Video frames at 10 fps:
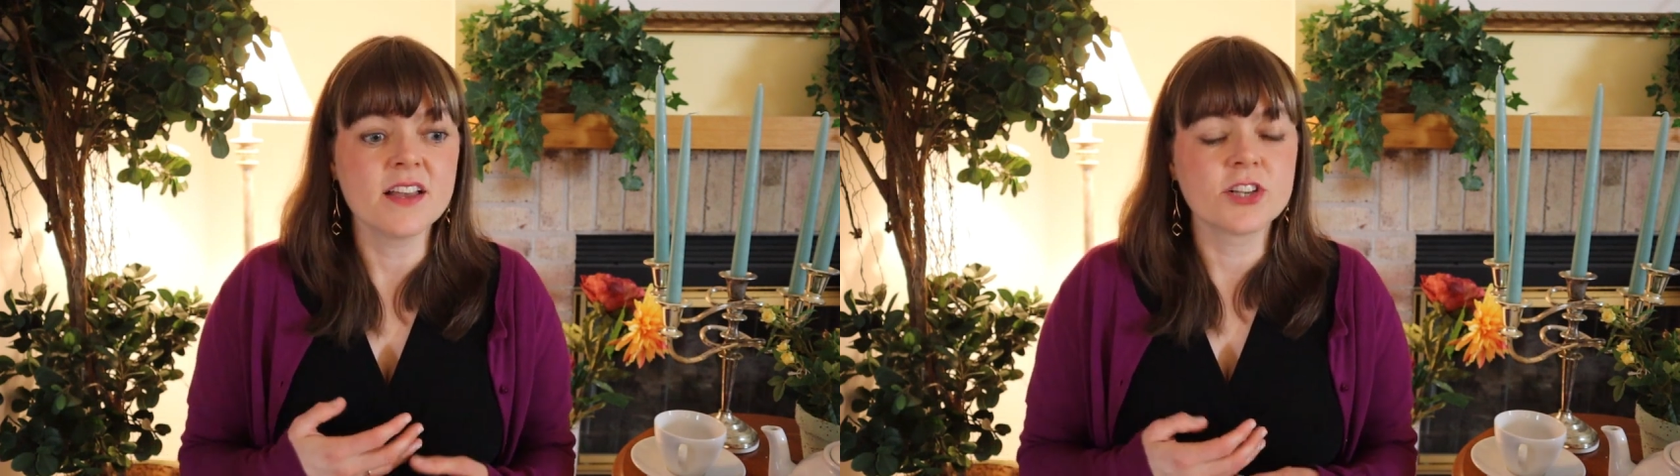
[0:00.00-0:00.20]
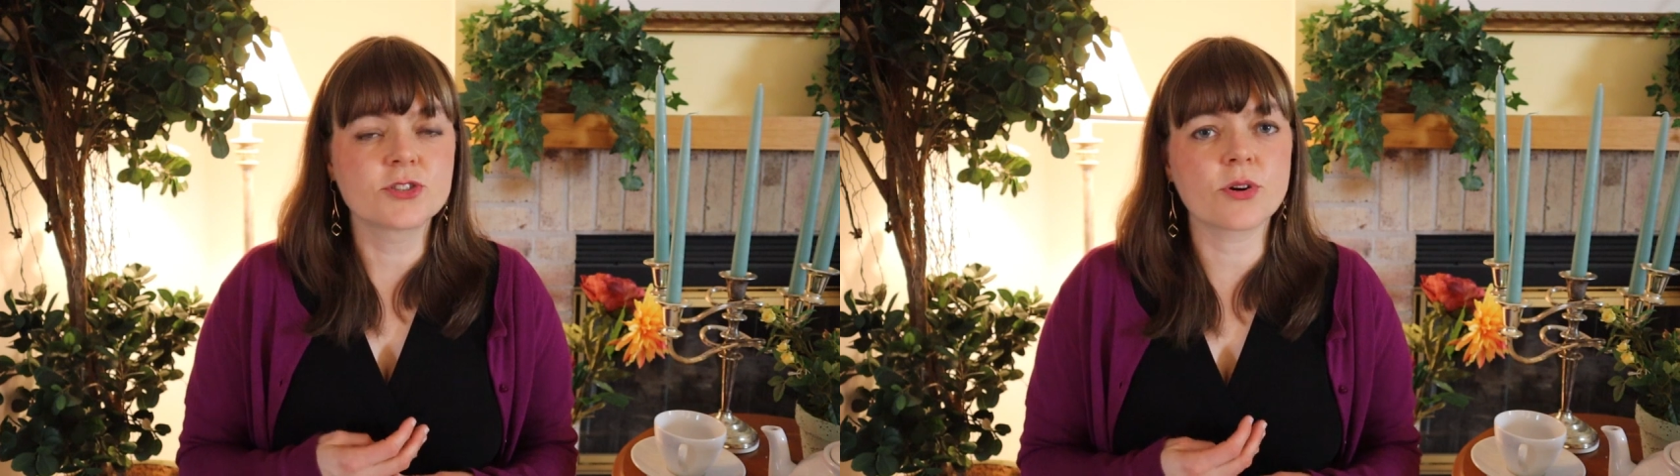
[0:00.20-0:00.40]

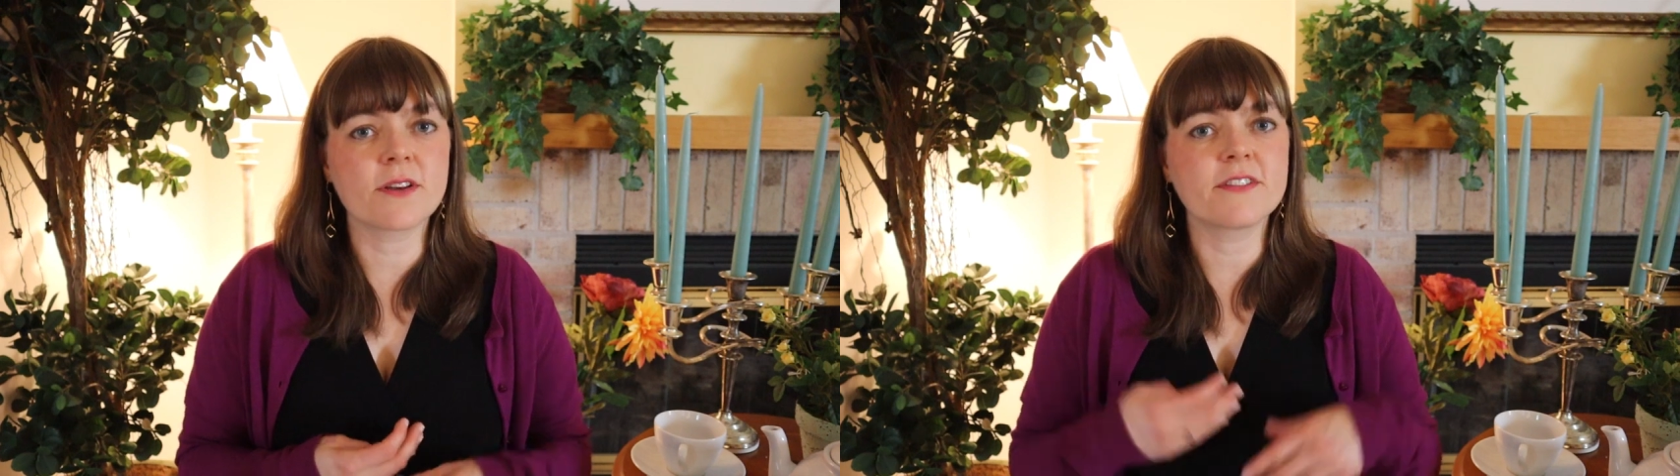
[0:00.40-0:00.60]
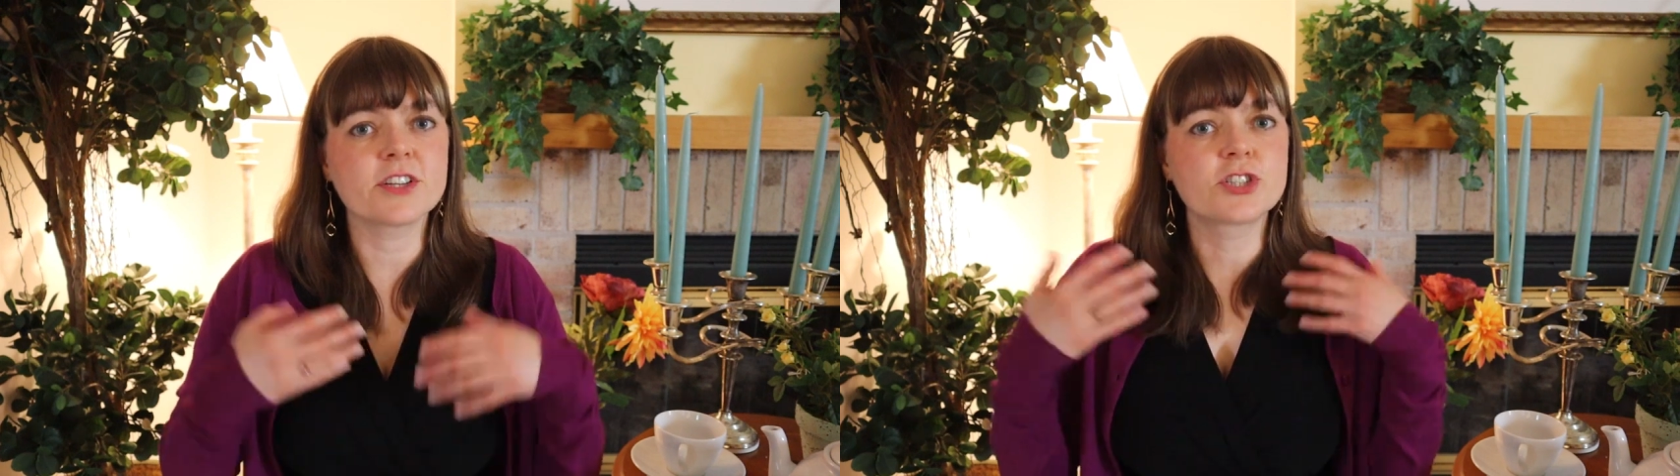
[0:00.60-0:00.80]
sort
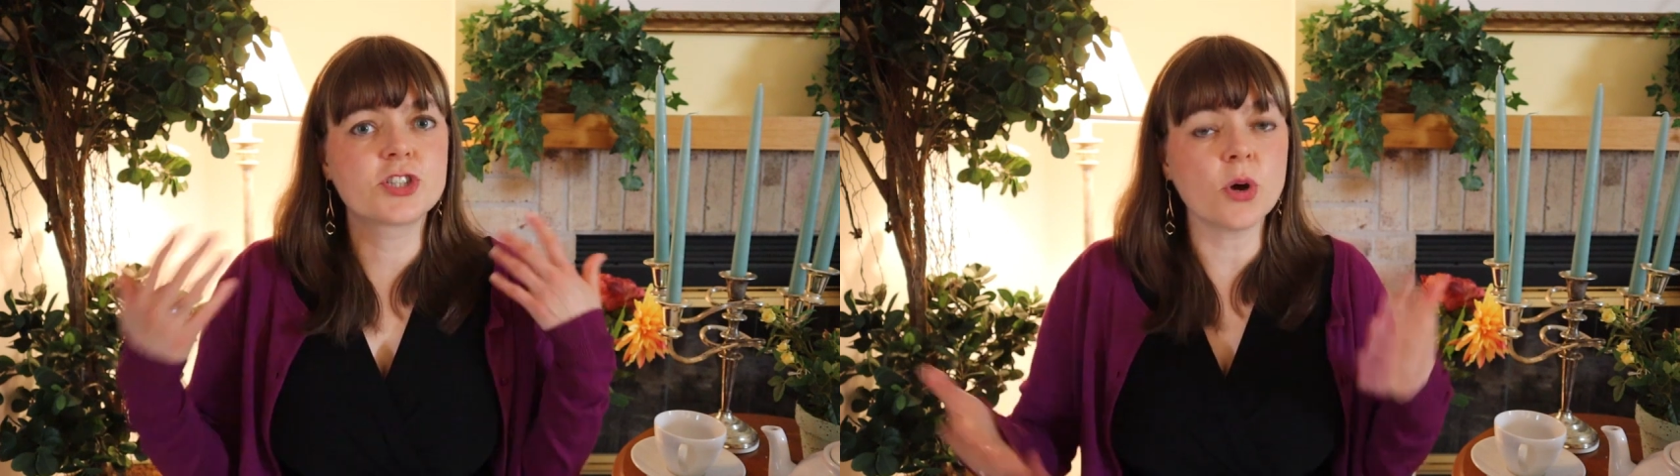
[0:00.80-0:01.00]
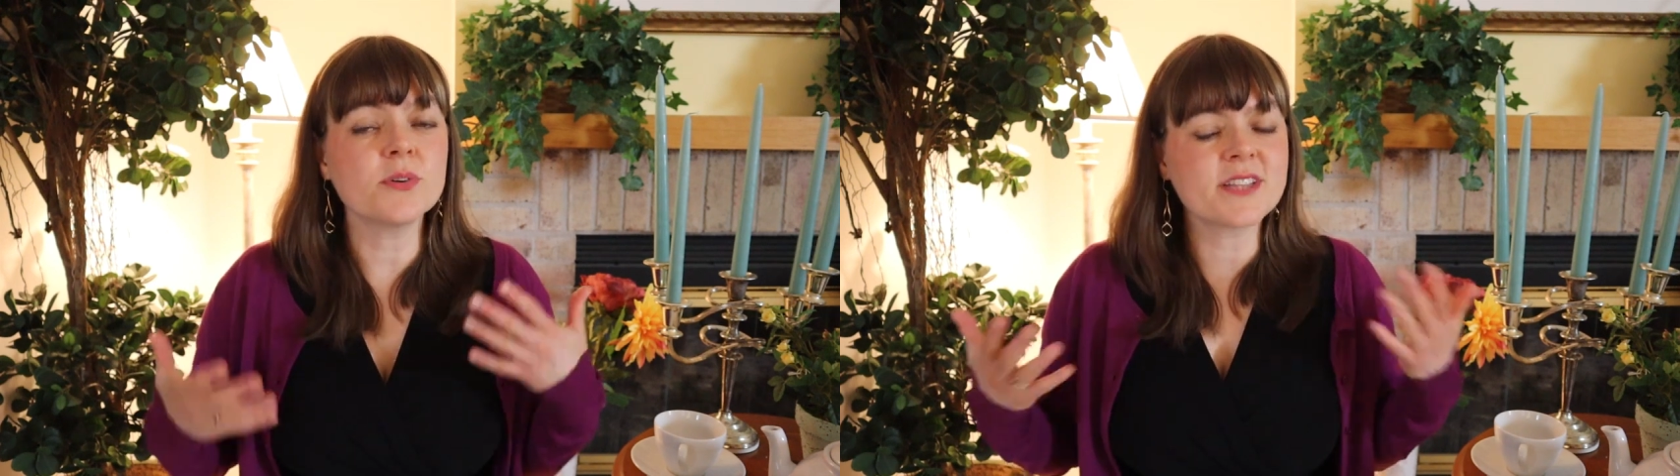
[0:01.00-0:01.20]
of
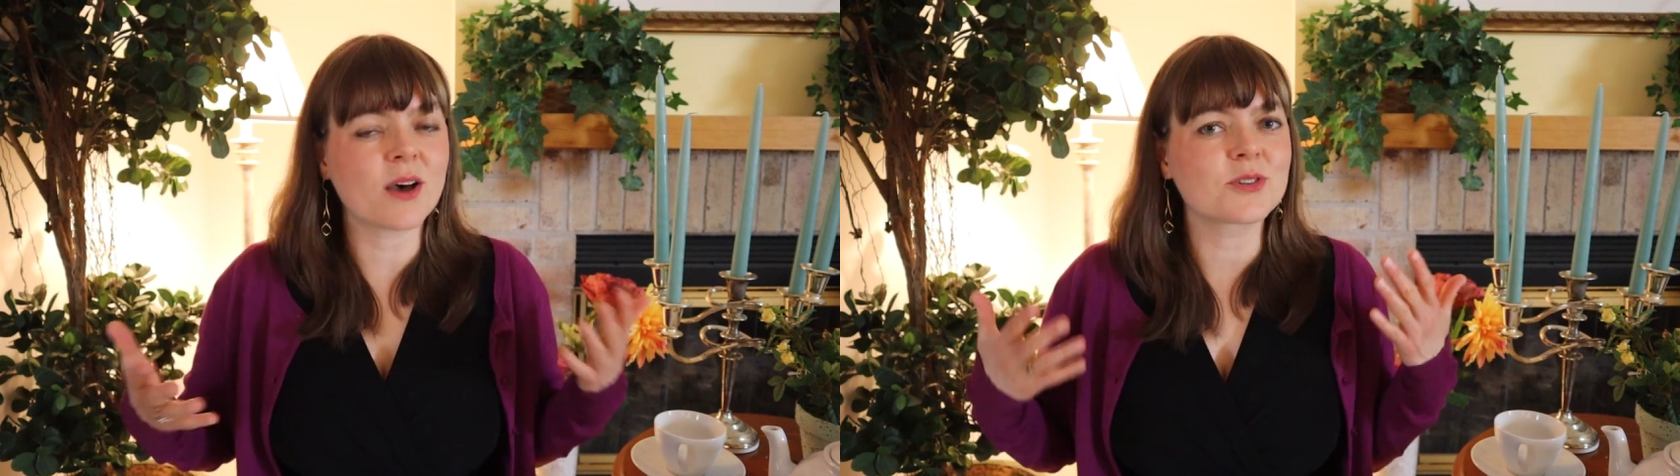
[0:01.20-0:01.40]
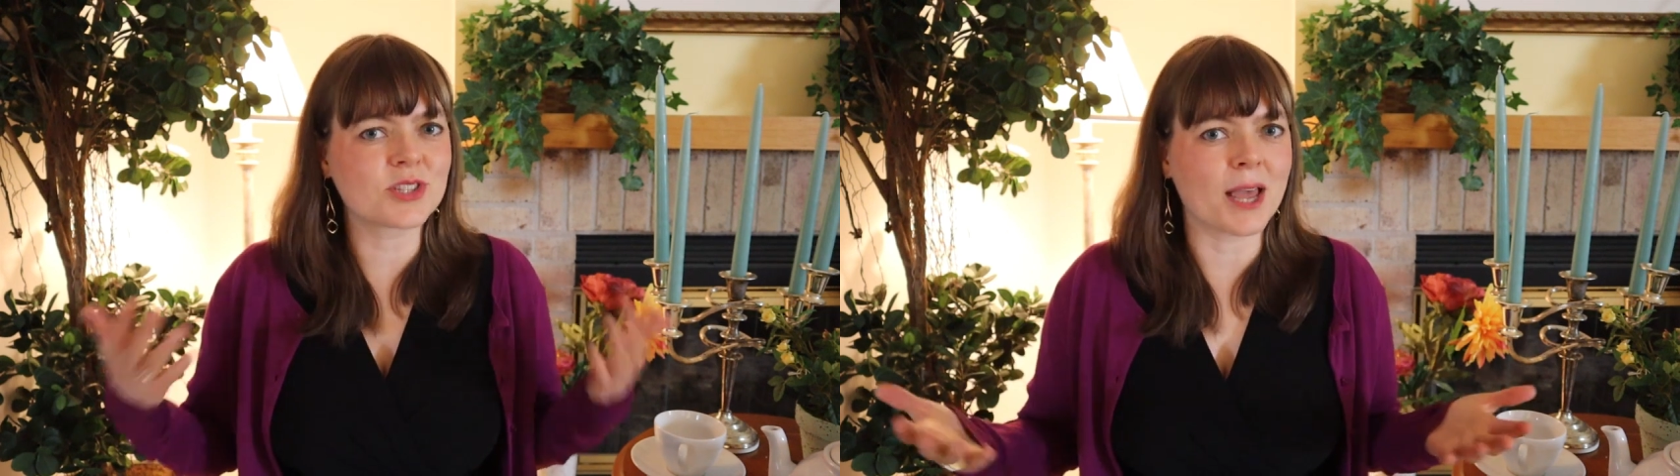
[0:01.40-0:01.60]
shows
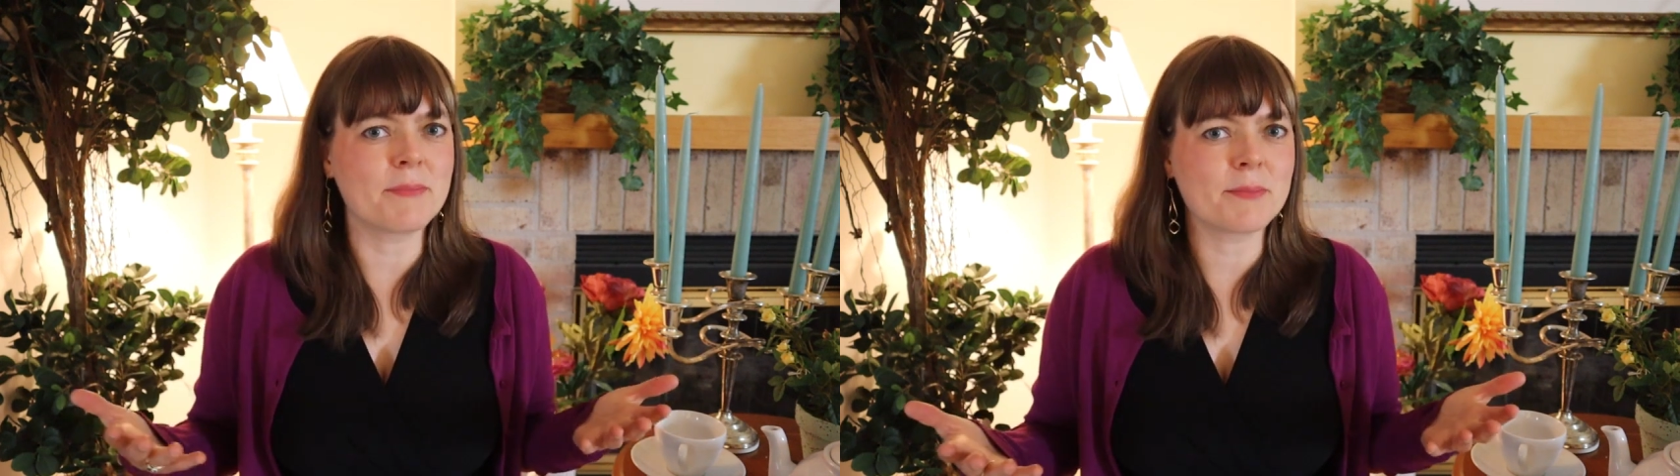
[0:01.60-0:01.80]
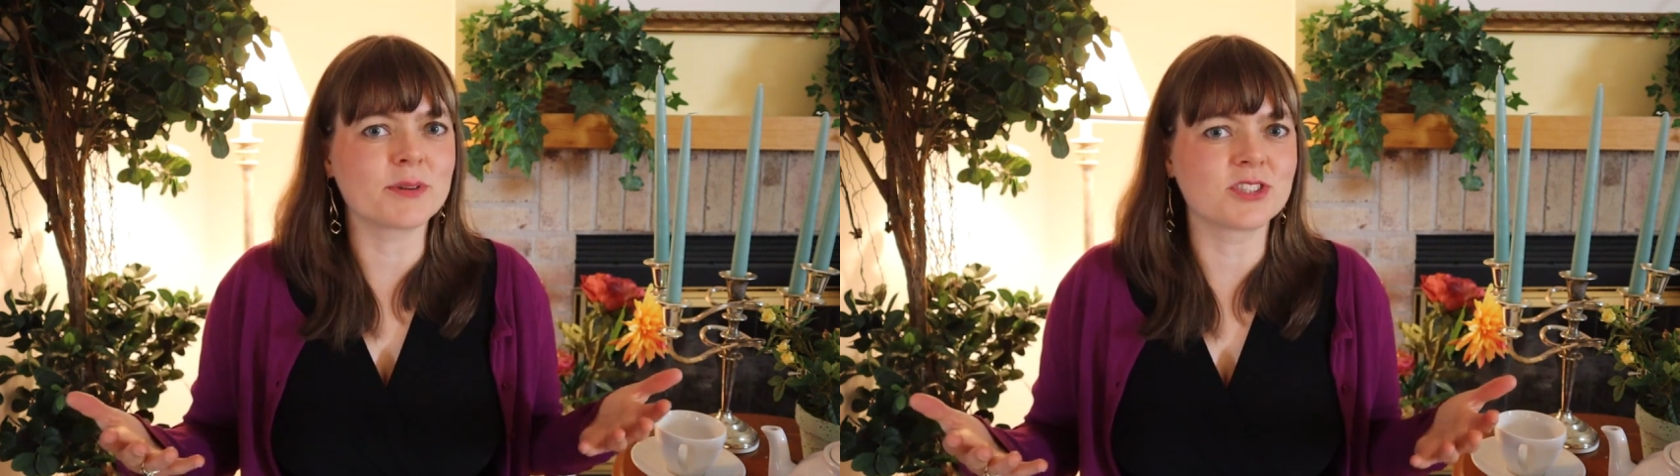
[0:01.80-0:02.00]
how shy people